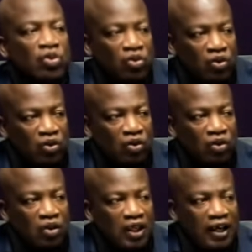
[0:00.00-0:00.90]

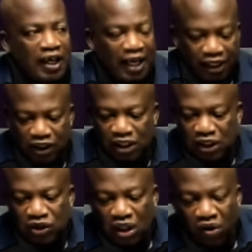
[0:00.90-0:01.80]
And then
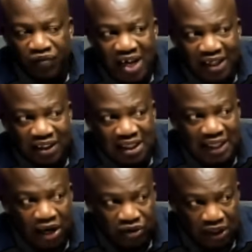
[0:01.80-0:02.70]
instead of
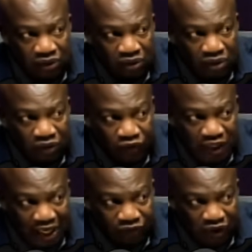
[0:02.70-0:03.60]
19,000 no,
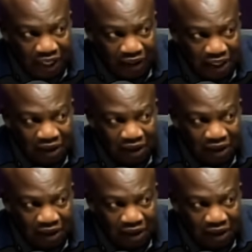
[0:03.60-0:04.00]
for that day,